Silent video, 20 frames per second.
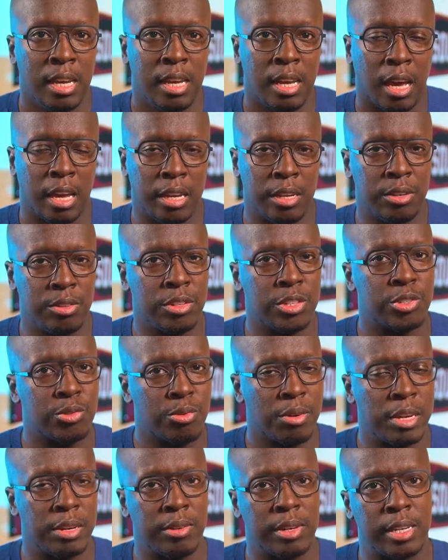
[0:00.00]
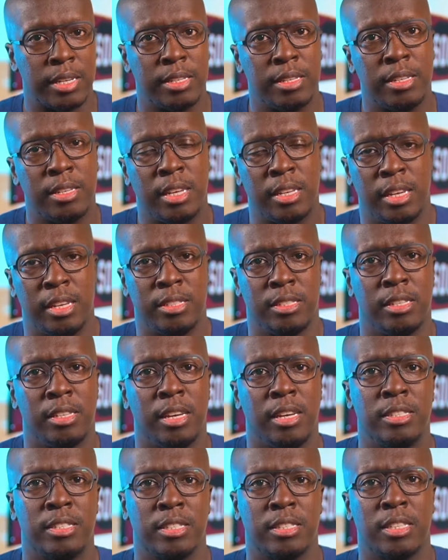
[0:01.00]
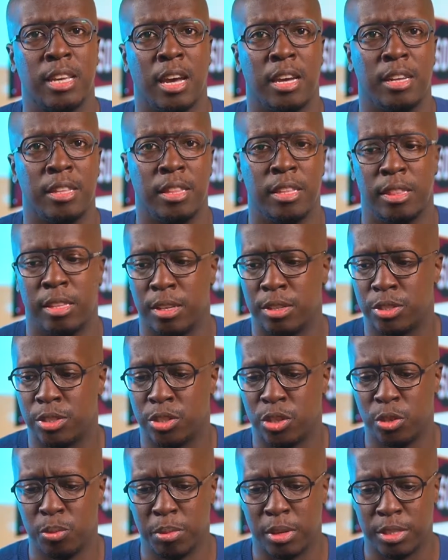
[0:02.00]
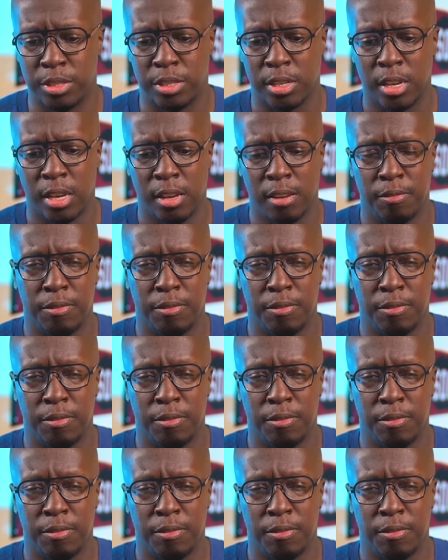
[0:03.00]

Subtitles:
I hear this rhetoric in today's society that there's too much